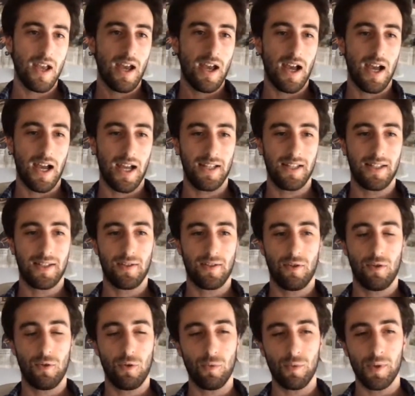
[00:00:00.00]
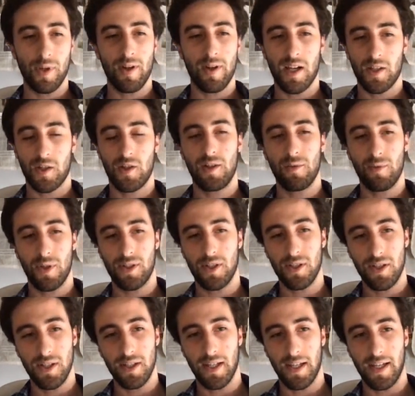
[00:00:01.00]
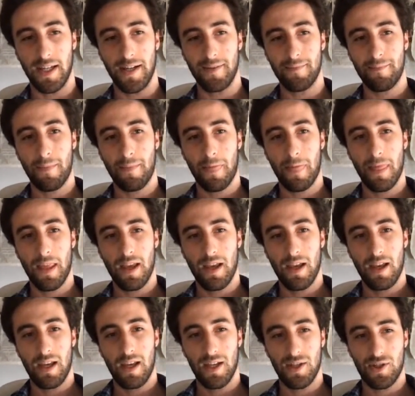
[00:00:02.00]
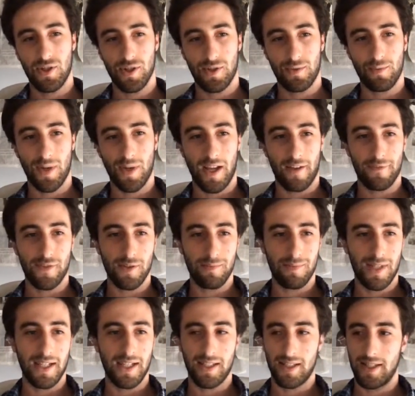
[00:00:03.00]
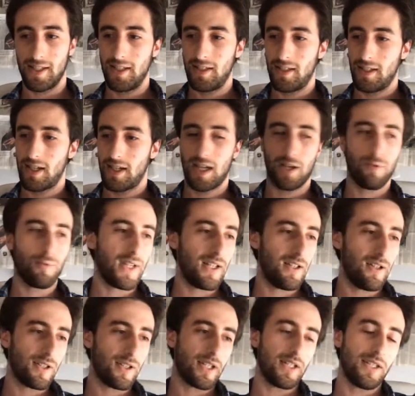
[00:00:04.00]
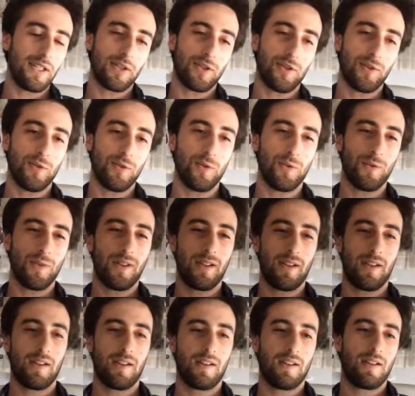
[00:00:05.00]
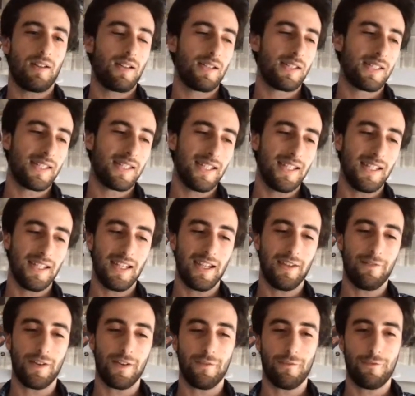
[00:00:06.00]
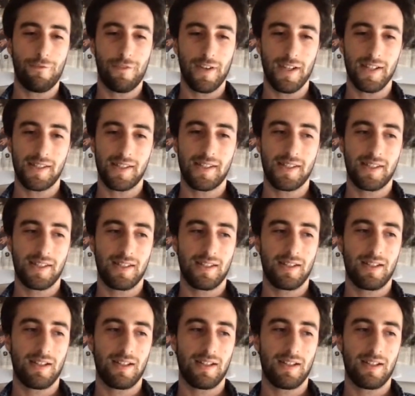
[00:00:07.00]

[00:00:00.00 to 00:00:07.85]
And all we actually want to do here is just, we have some data and we're looking to see if it fits